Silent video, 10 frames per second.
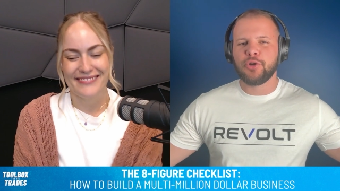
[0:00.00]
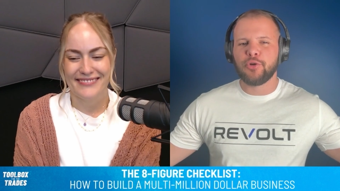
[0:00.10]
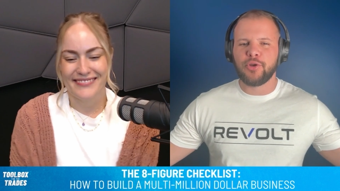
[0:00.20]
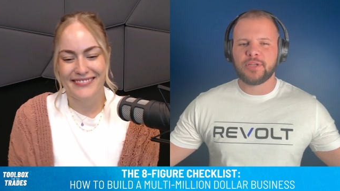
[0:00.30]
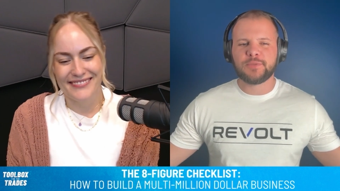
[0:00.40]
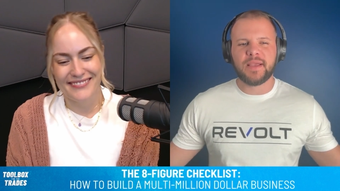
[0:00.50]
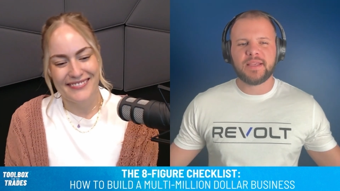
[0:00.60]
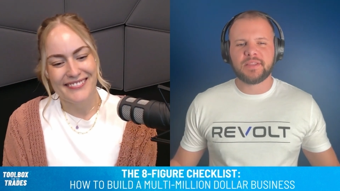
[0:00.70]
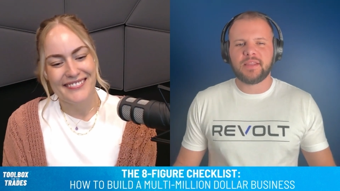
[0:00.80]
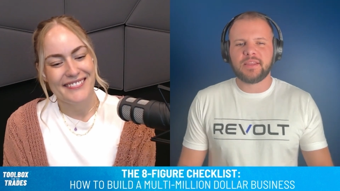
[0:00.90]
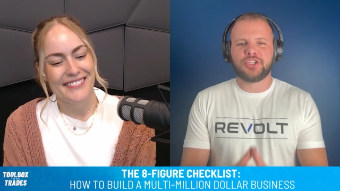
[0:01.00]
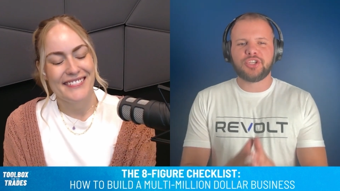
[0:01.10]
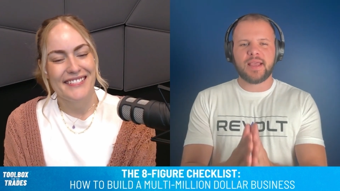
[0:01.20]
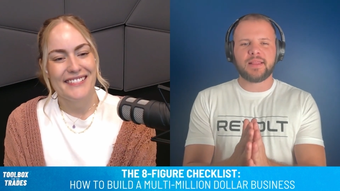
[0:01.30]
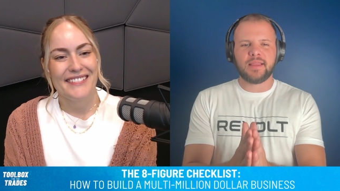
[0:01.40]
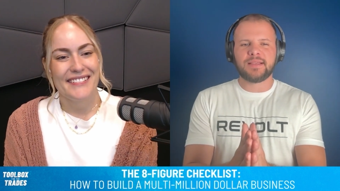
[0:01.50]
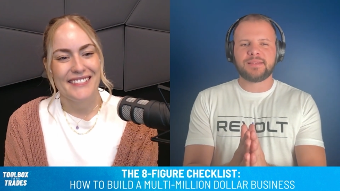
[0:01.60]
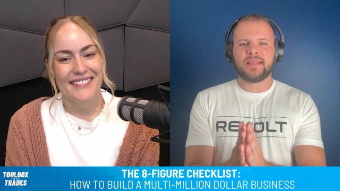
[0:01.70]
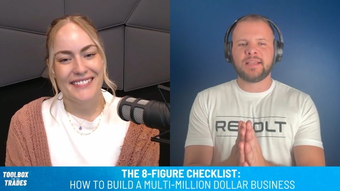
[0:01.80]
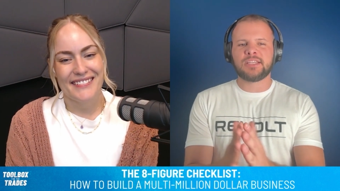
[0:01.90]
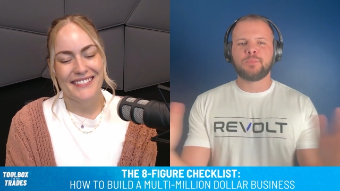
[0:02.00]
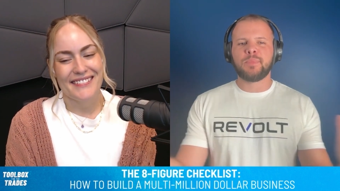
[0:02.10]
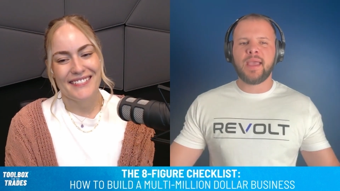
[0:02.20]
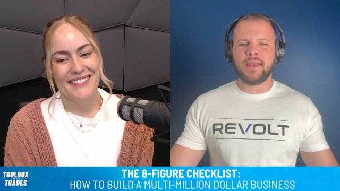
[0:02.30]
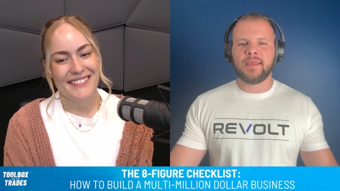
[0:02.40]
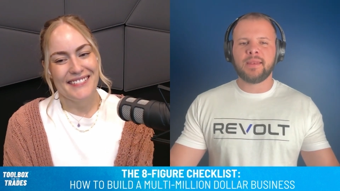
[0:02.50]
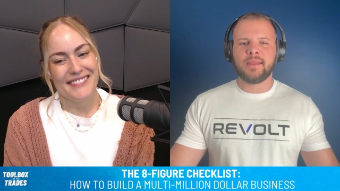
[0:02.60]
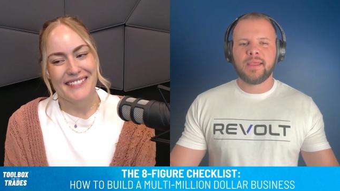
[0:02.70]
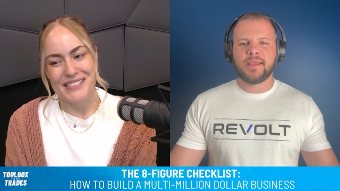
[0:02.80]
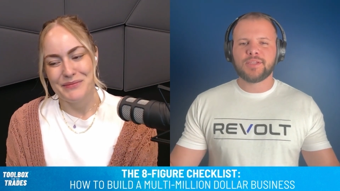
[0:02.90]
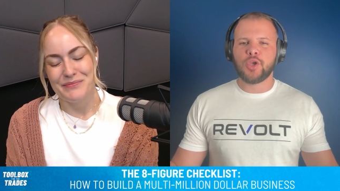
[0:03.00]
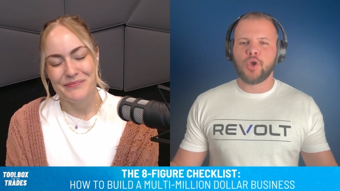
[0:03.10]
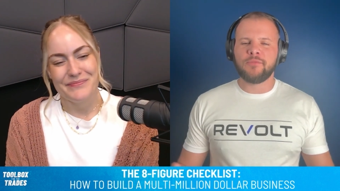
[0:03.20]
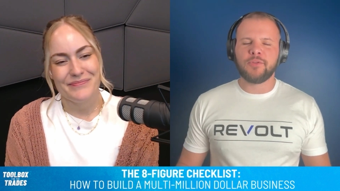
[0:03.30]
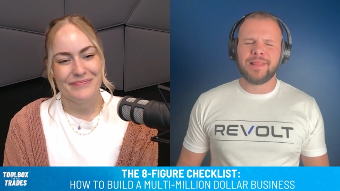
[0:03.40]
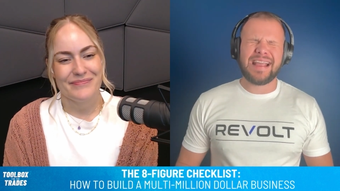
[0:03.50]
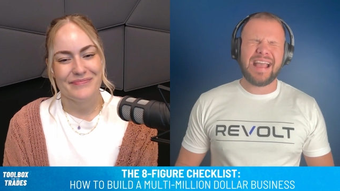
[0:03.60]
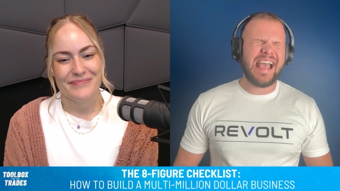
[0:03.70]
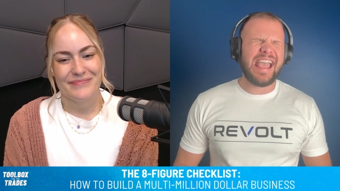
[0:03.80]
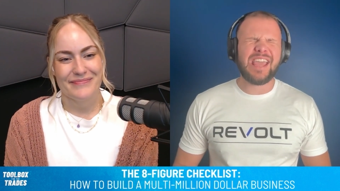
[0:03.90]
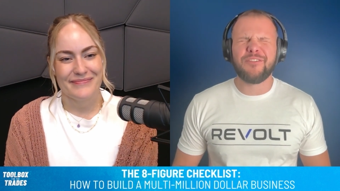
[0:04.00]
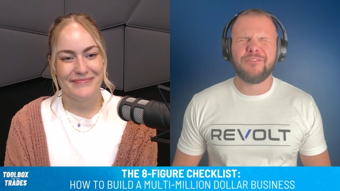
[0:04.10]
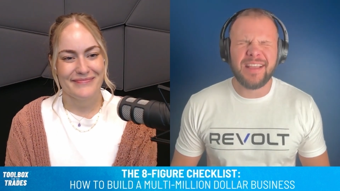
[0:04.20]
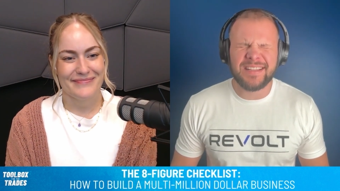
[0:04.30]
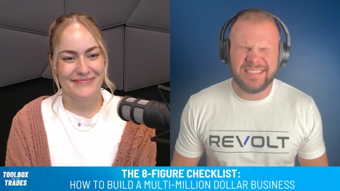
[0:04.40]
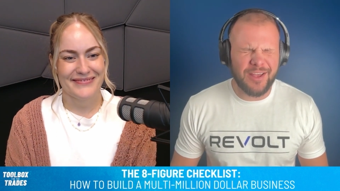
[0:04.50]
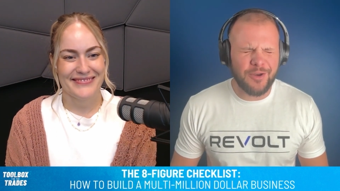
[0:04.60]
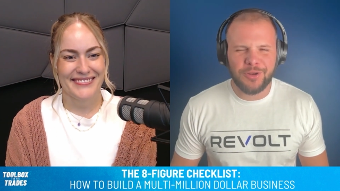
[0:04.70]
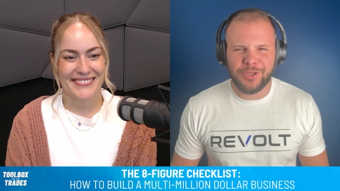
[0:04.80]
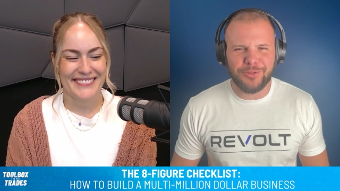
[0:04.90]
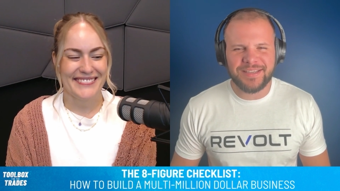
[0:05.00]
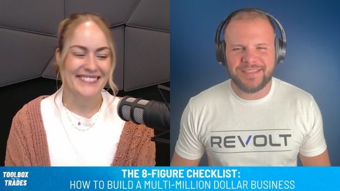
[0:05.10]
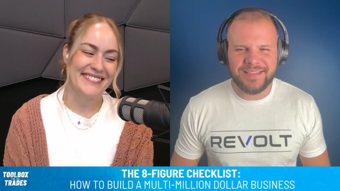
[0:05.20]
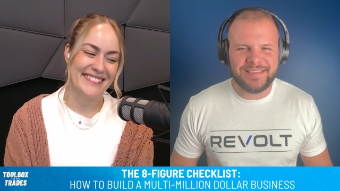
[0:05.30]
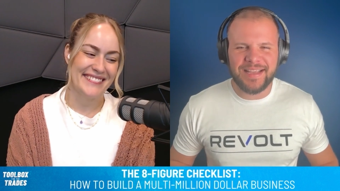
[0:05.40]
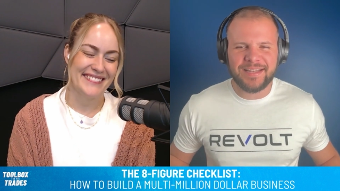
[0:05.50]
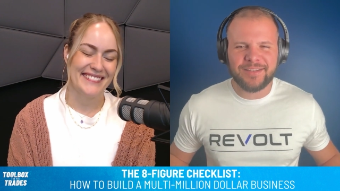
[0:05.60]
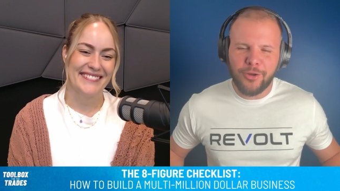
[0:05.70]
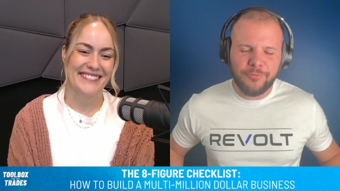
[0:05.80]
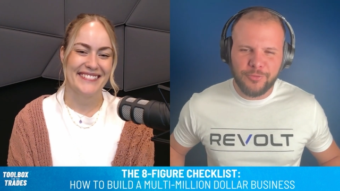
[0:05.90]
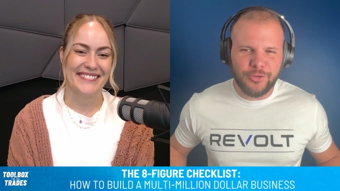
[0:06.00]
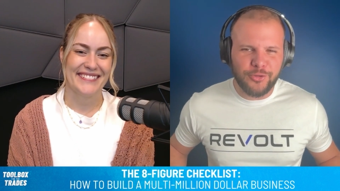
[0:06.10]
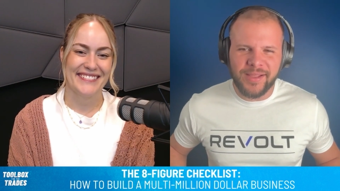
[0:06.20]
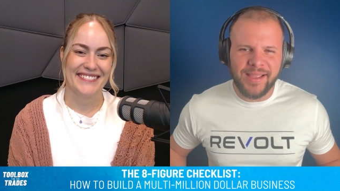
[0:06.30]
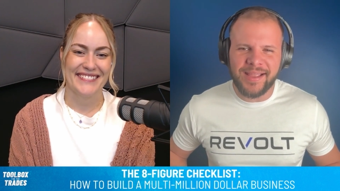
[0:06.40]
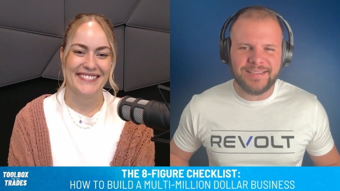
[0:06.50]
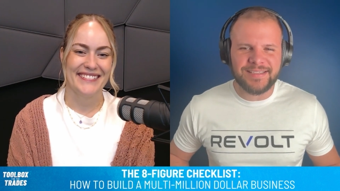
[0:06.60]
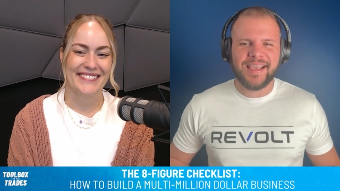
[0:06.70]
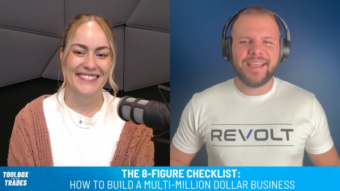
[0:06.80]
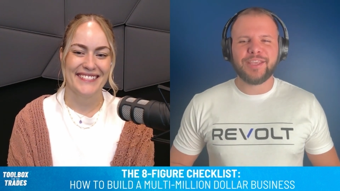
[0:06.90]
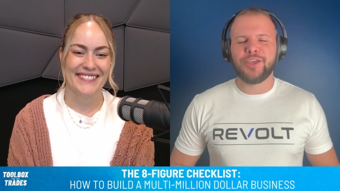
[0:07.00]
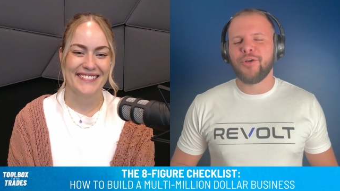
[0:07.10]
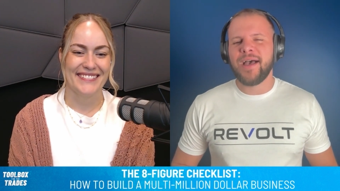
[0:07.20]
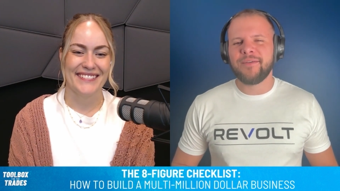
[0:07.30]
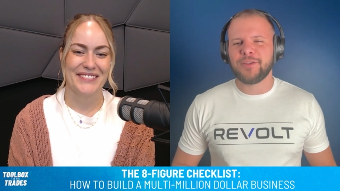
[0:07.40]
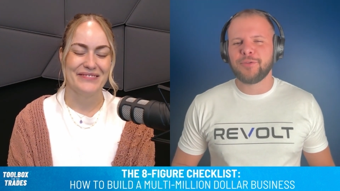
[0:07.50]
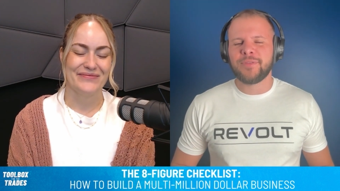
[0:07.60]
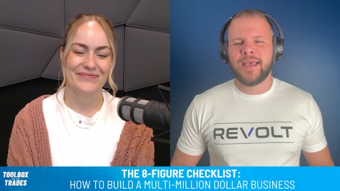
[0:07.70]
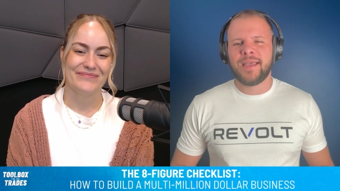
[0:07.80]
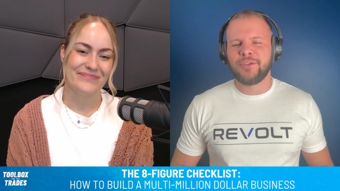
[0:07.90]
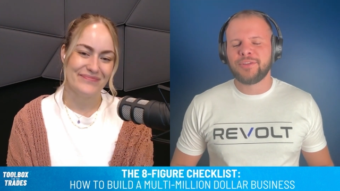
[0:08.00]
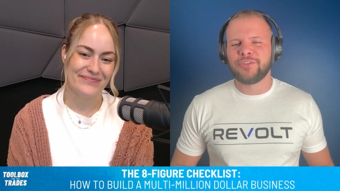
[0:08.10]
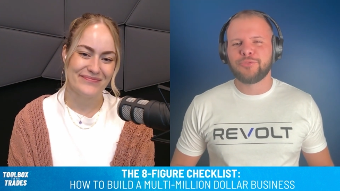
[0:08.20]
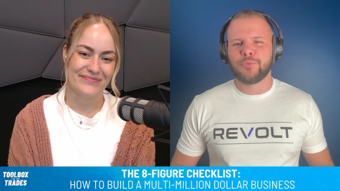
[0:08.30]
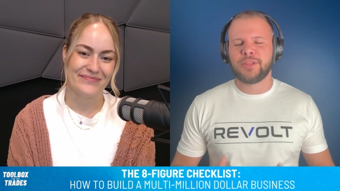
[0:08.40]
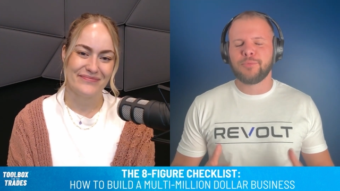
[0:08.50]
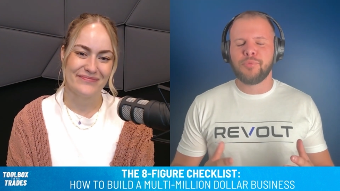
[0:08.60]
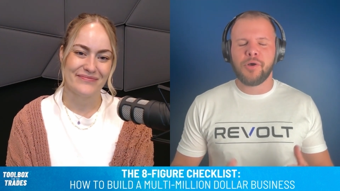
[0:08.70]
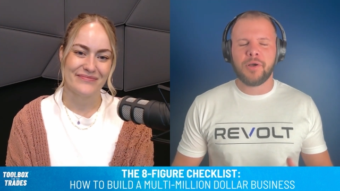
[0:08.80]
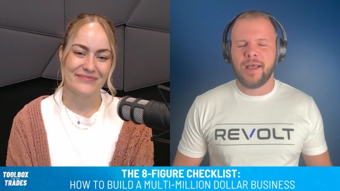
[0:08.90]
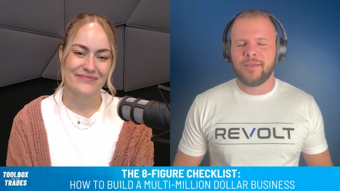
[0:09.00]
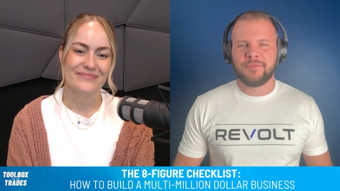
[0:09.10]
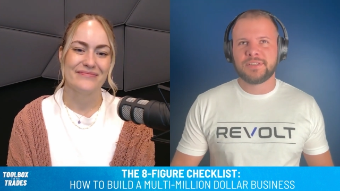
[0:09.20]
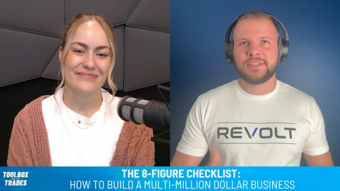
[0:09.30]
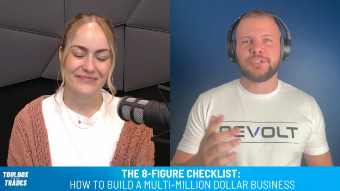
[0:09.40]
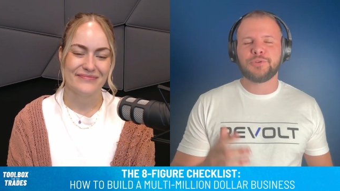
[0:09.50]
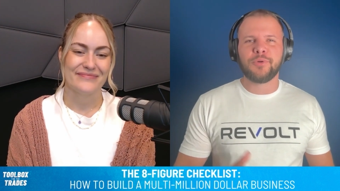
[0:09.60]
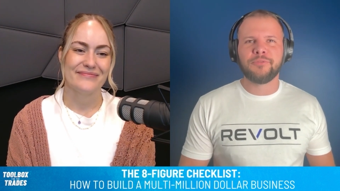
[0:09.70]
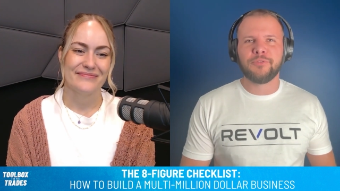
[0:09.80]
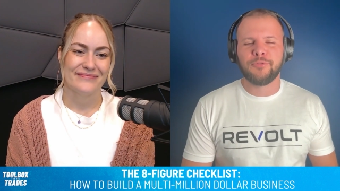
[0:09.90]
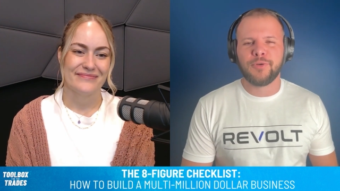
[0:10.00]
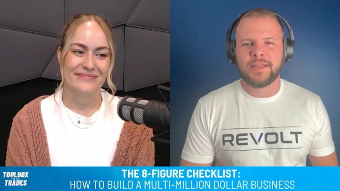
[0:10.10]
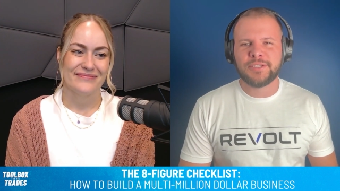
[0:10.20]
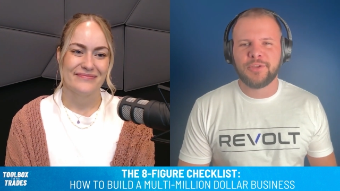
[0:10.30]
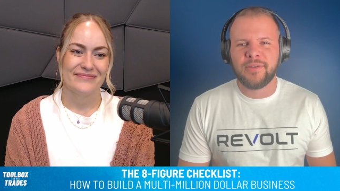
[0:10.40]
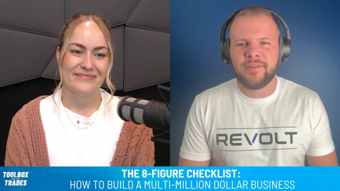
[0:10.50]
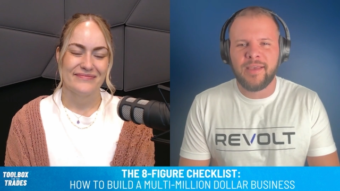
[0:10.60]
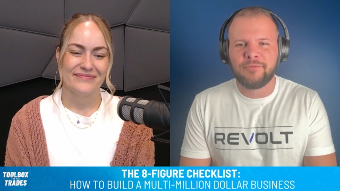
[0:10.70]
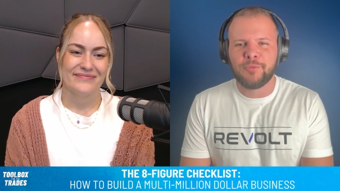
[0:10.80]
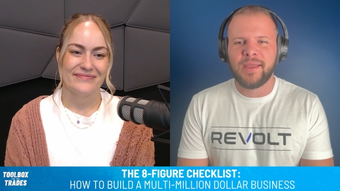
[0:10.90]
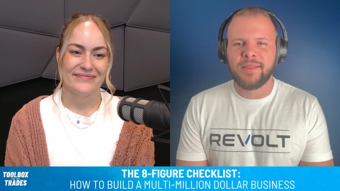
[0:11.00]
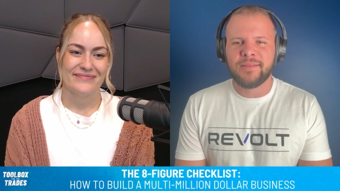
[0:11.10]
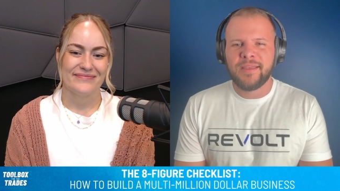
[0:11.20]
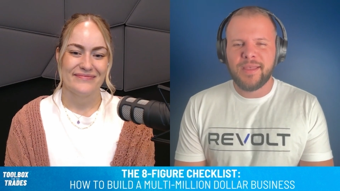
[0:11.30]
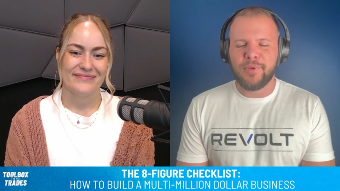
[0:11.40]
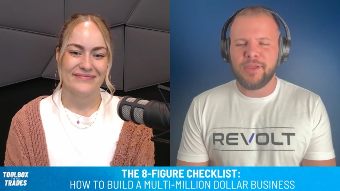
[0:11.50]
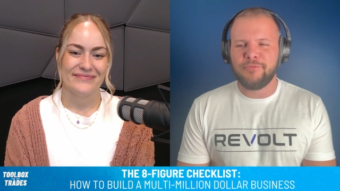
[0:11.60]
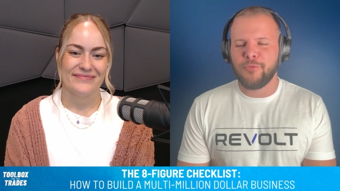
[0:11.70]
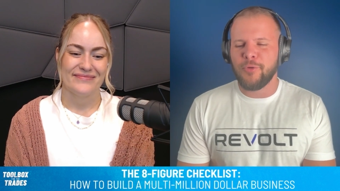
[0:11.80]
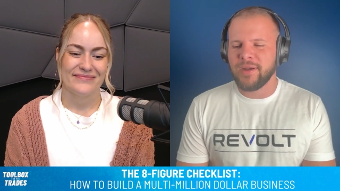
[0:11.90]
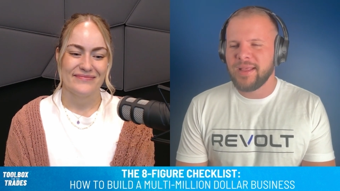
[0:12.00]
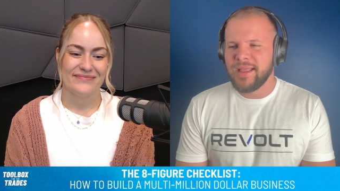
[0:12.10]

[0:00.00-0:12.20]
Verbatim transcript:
Speaker 1: earlier. It's basically the checklist expanded. So if you're like, I hate events, I don't want to go listen to this guy talk for two days, you don't have to do that. You can just read the book. I'll even send you one for free, so you don't even have to pay pay for it.